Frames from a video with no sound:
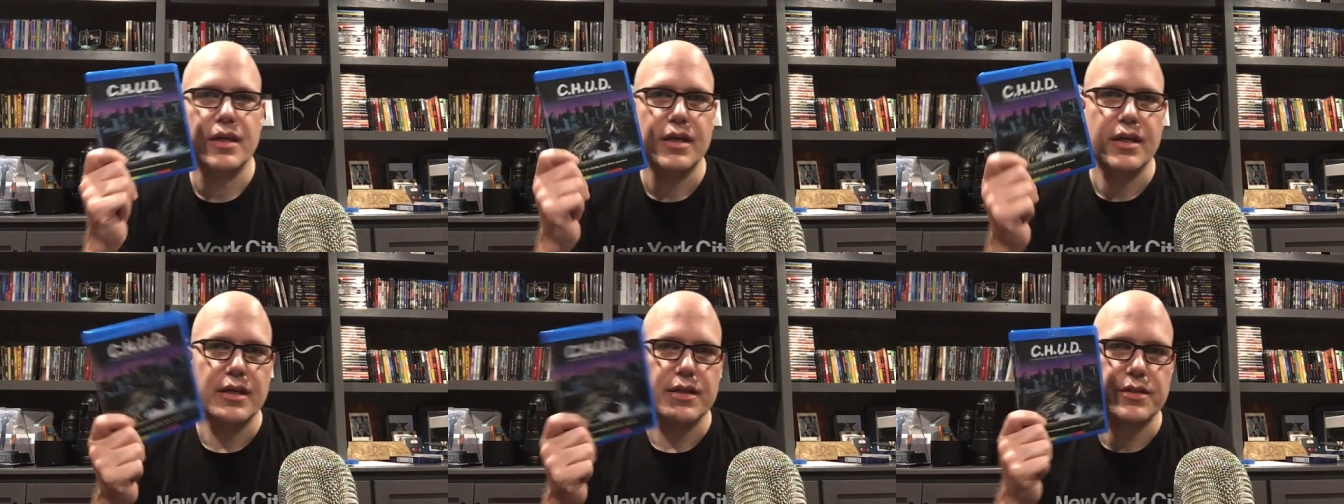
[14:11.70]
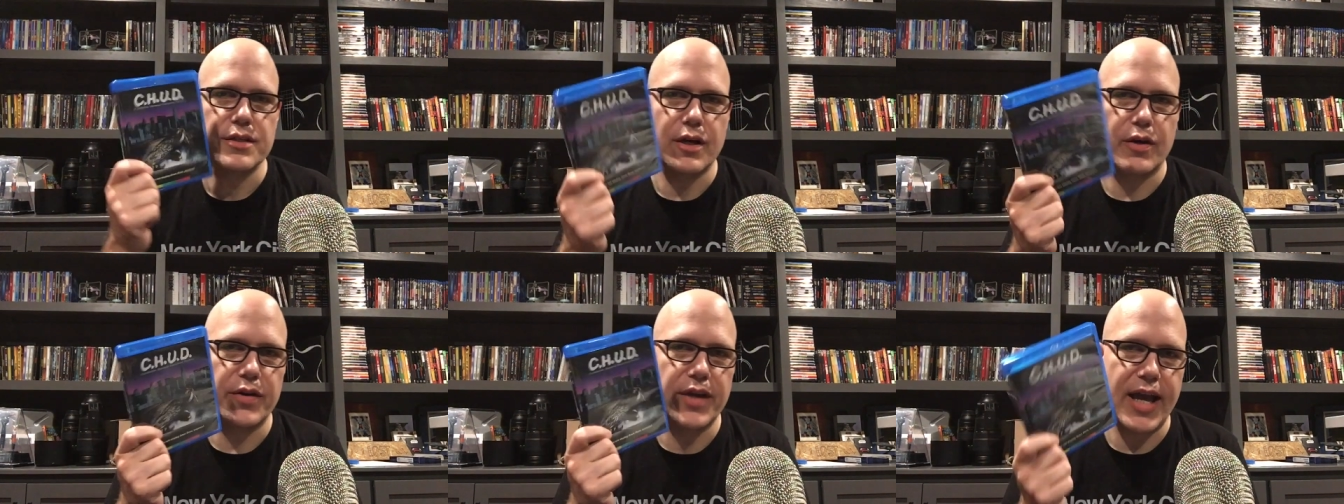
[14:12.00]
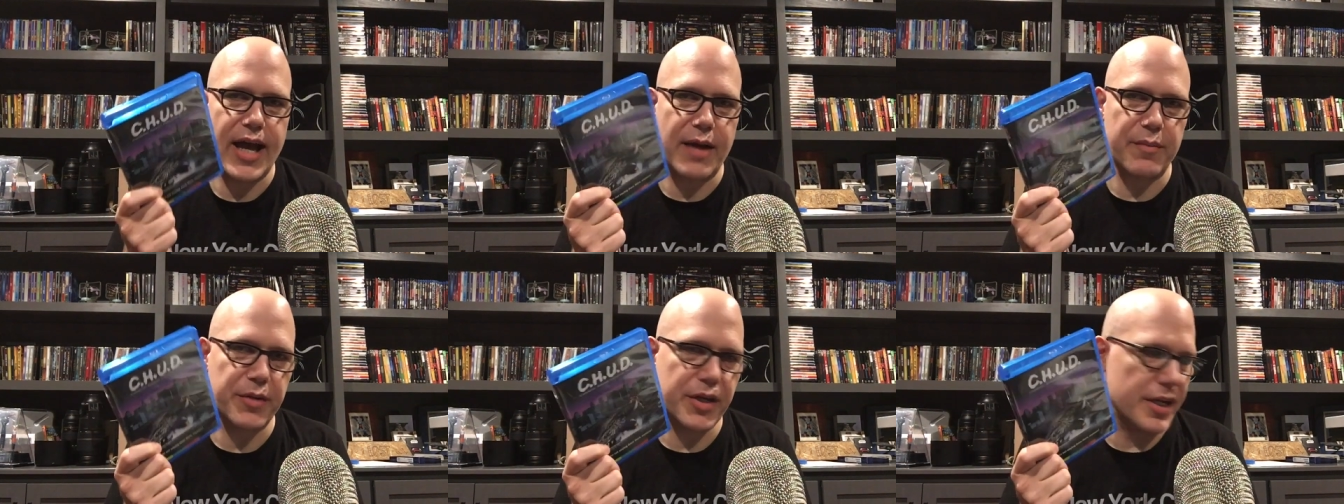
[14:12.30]
So yeah,
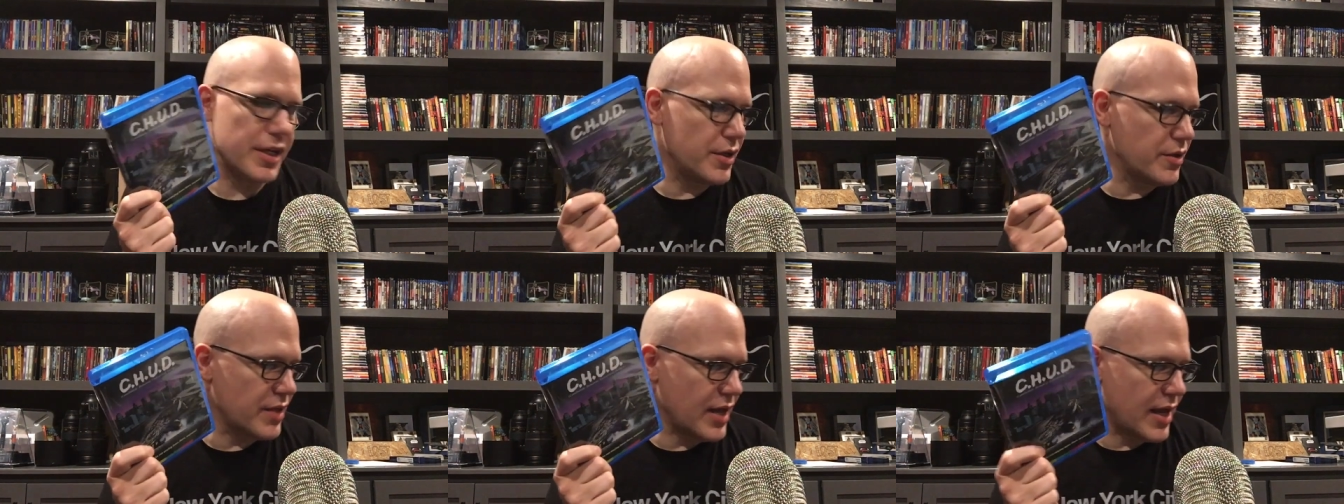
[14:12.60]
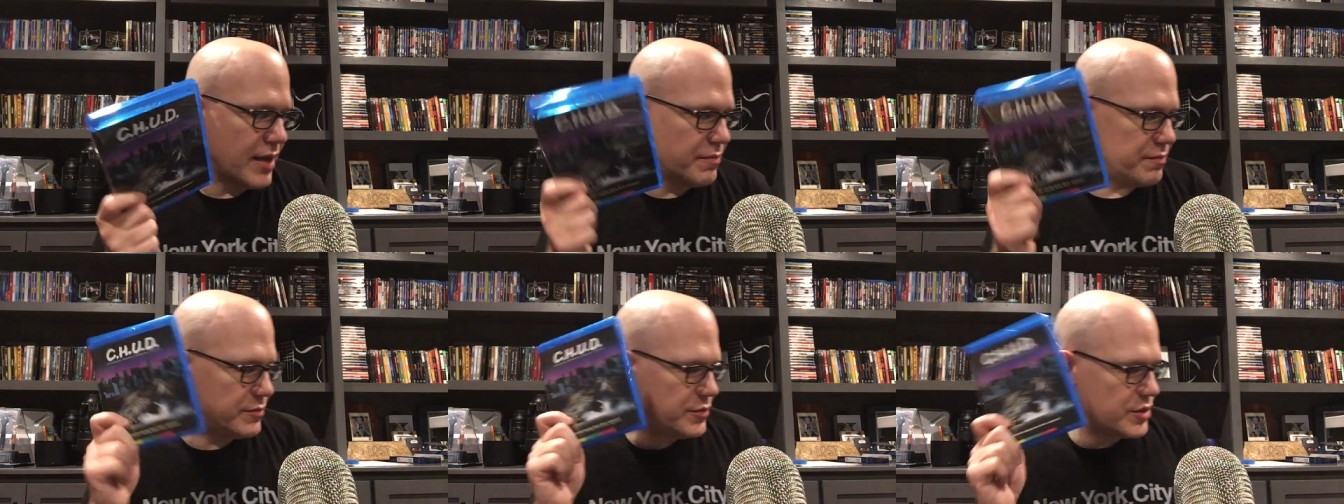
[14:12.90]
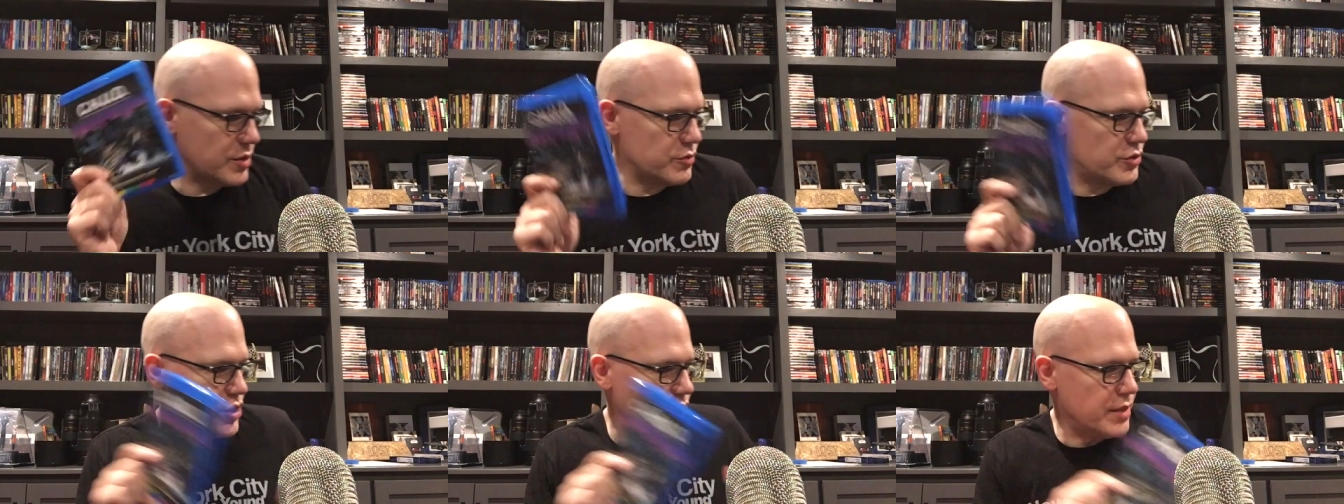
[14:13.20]
I'm gonna do that. So
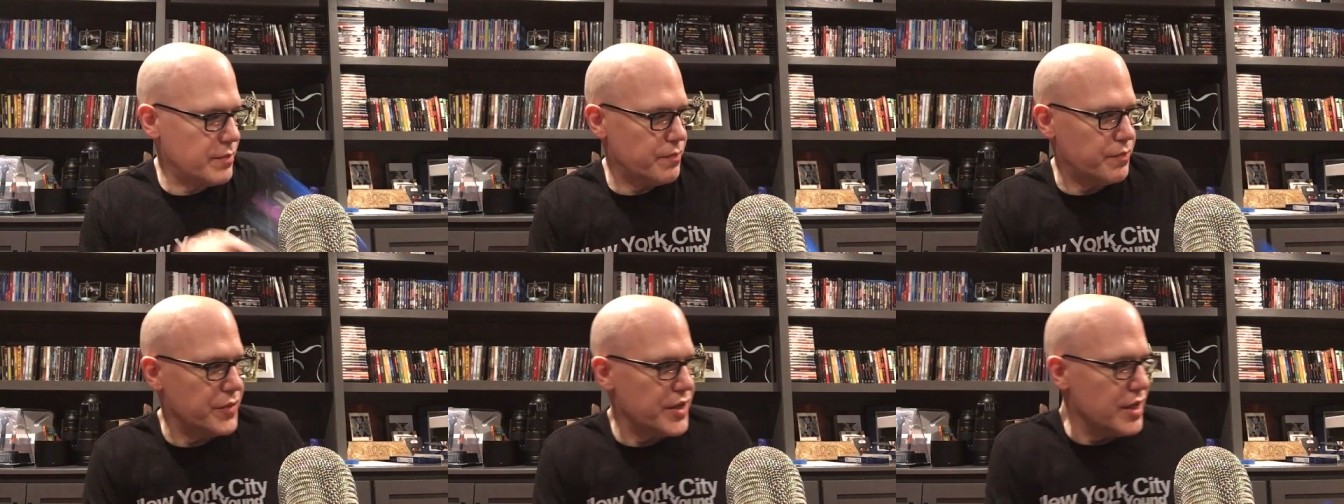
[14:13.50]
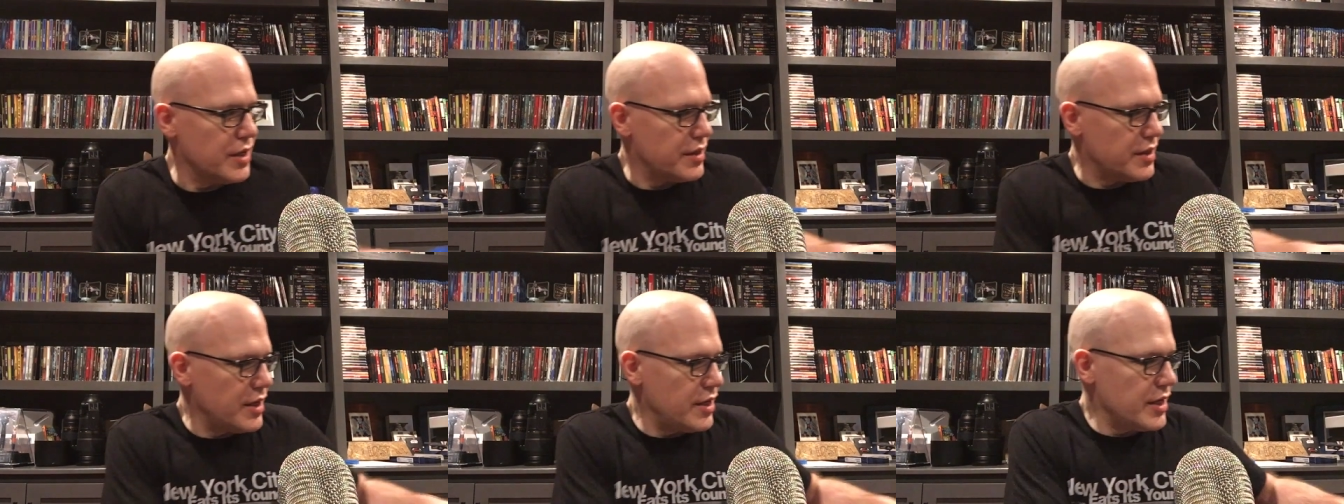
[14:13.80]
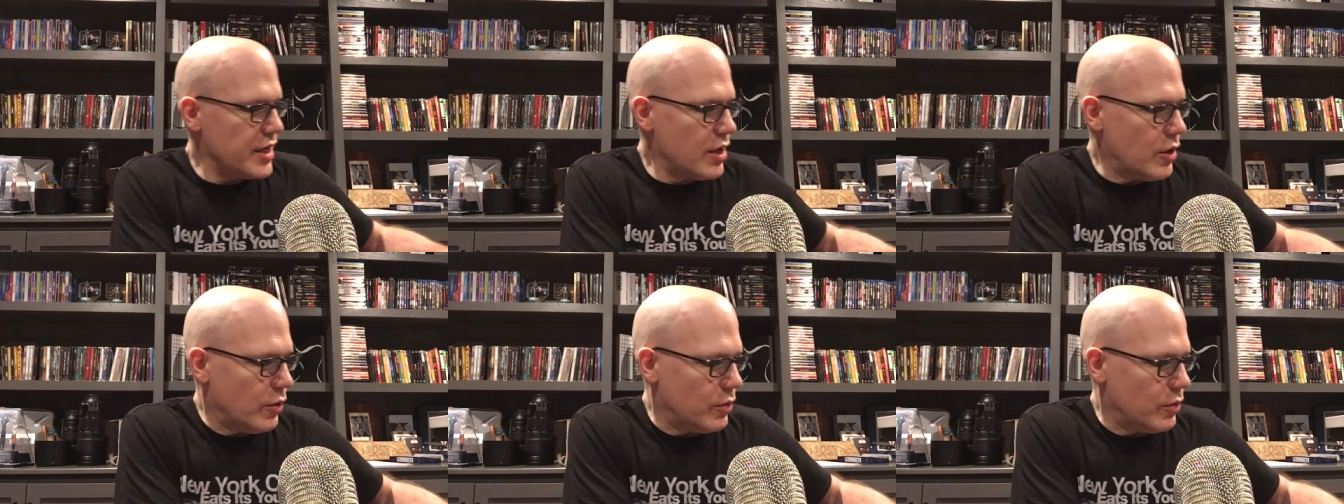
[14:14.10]
Chud, there you go.